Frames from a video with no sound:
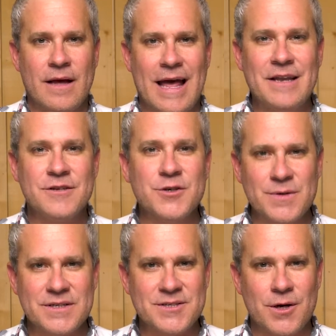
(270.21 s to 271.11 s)
And in
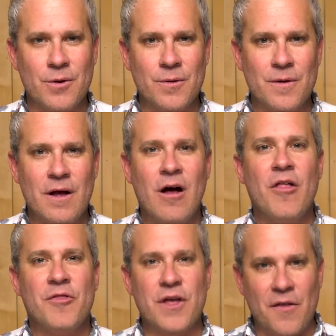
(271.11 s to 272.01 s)
doing so,
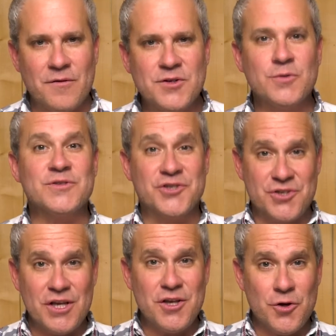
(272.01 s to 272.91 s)
the others who
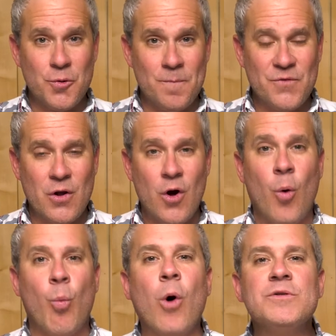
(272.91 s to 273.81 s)
see you
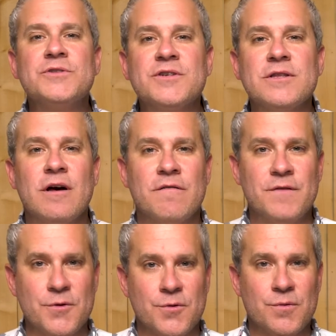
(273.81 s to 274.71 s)
won't just love
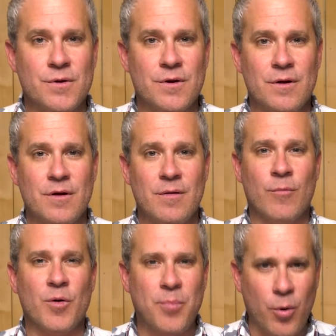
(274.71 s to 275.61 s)
you,
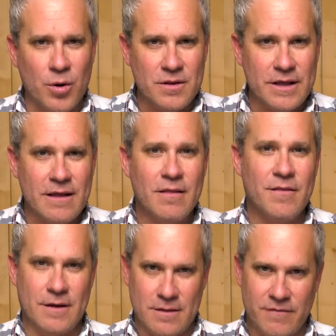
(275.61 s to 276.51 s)
more importantly,
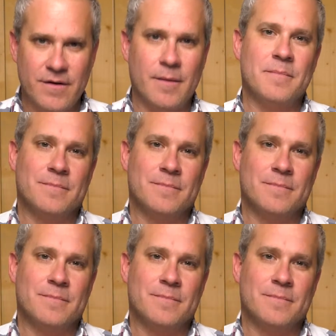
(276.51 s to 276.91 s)
they'll love Him.